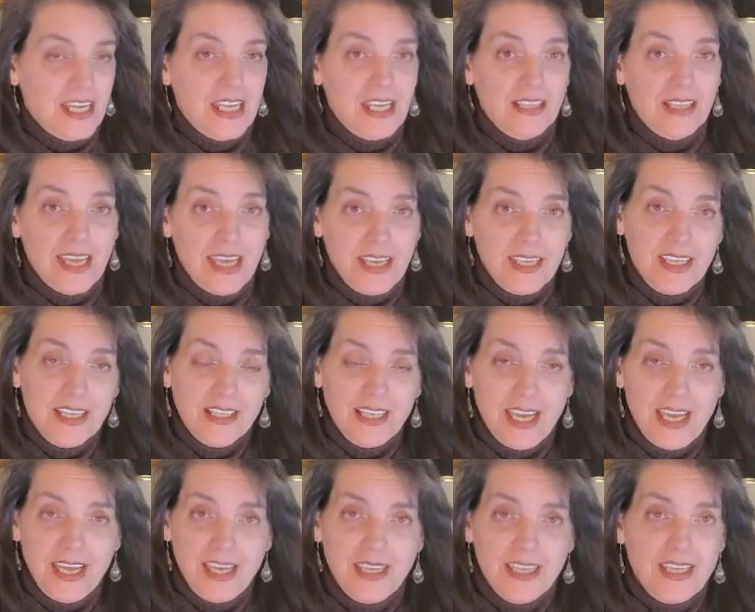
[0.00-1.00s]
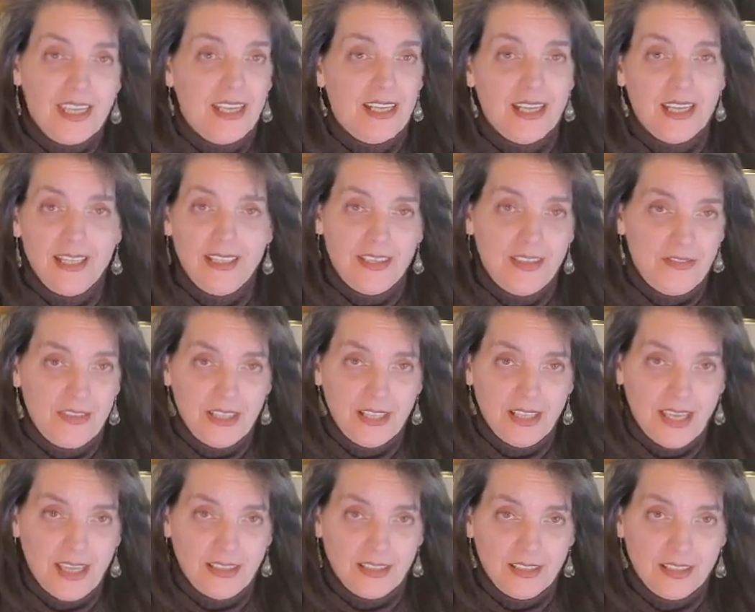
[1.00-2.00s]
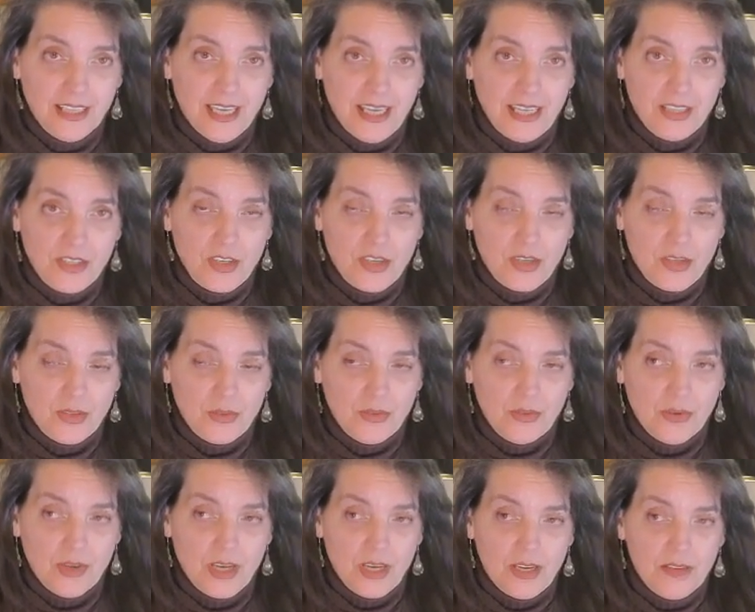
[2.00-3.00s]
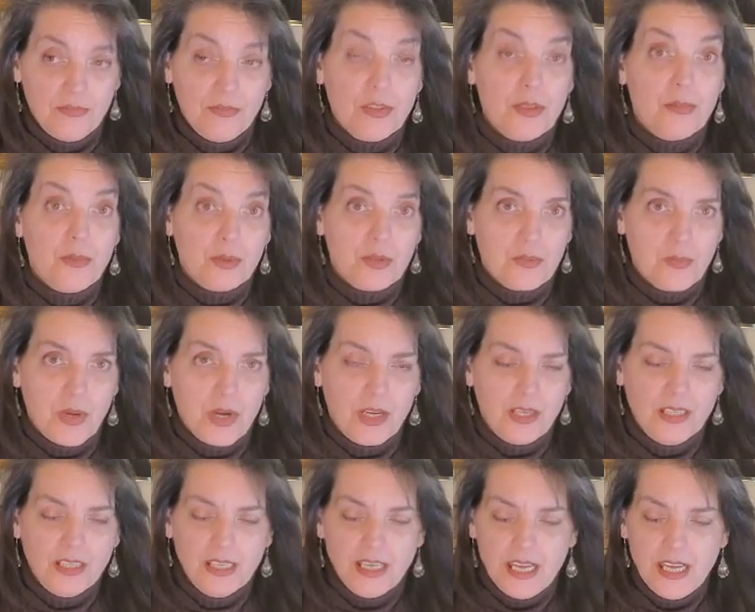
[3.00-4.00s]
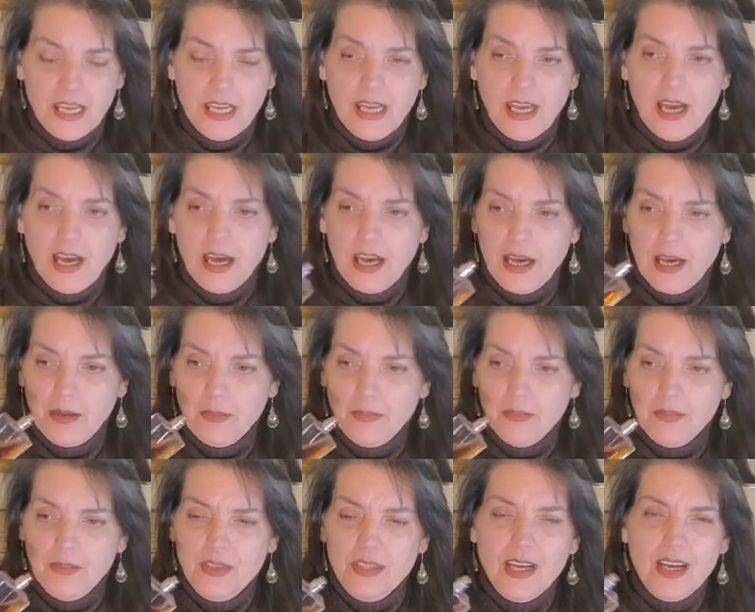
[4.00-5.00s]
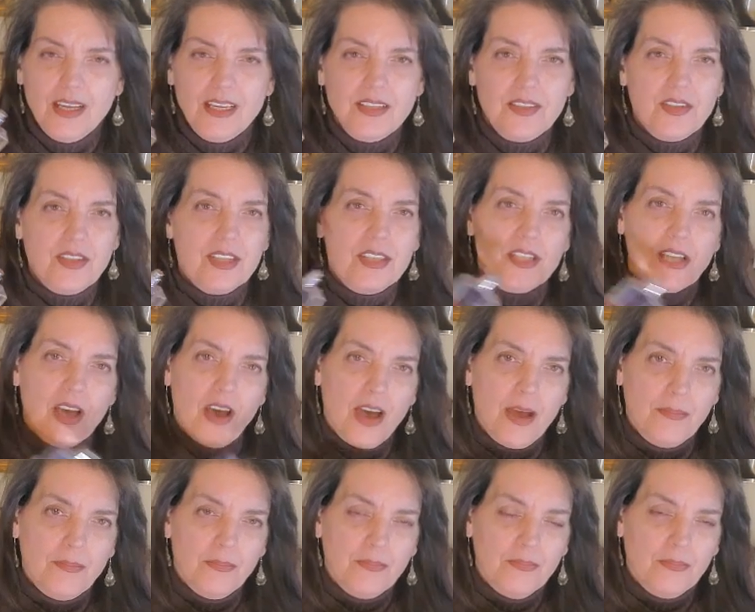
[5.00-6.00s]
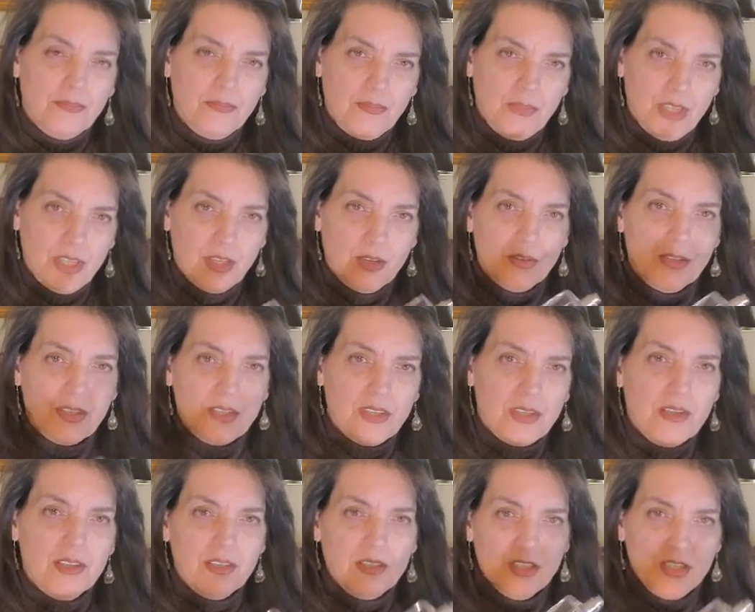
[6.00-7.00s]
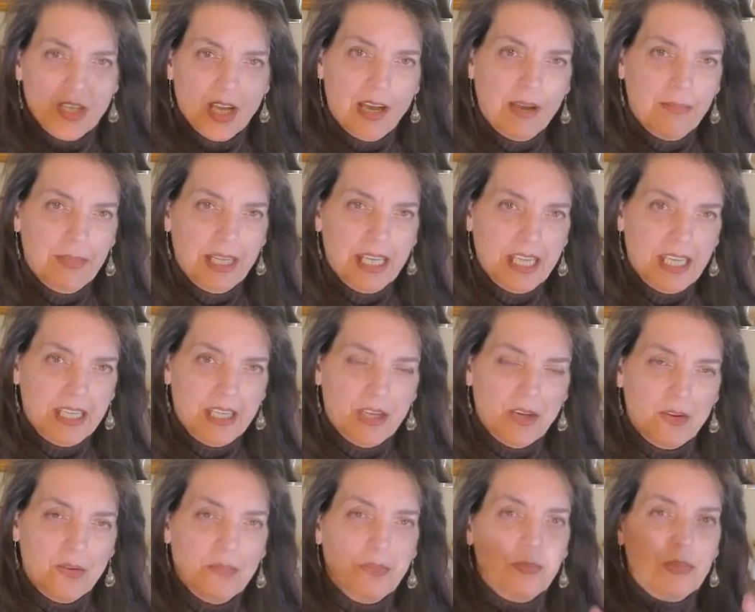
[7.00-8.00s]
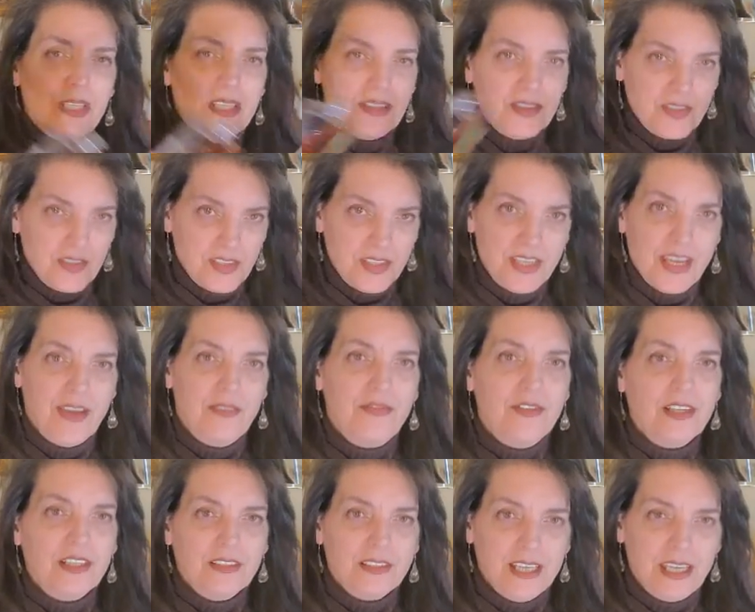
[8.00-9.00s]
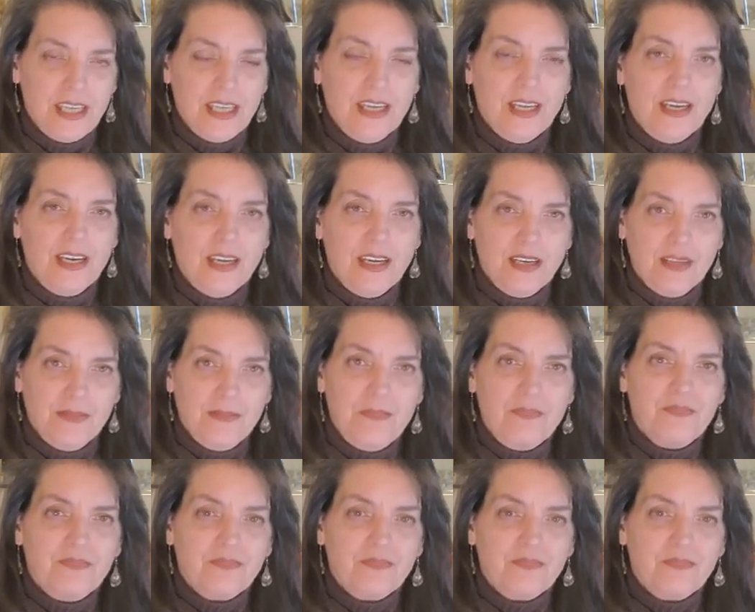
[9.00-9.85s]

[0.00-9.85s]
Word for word: and ylang-ylang, and I love ylang-ylang too, for the most part. Not as the top, you know, as the dominant note, but as definitely a